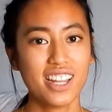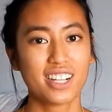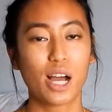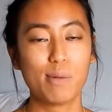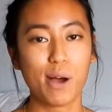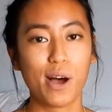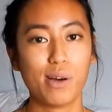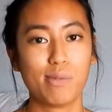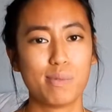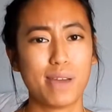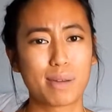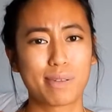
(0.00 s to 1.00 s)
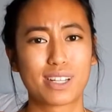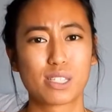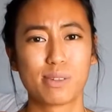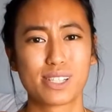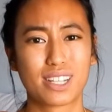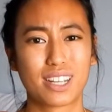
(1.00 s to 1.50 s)
come home, my backpack
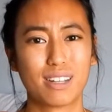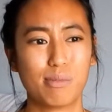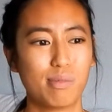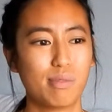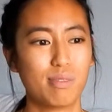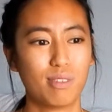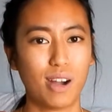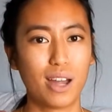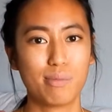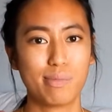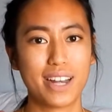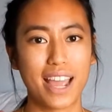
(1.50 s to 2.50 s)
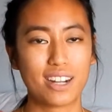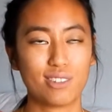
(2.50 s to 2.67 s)
smells like rotten banana.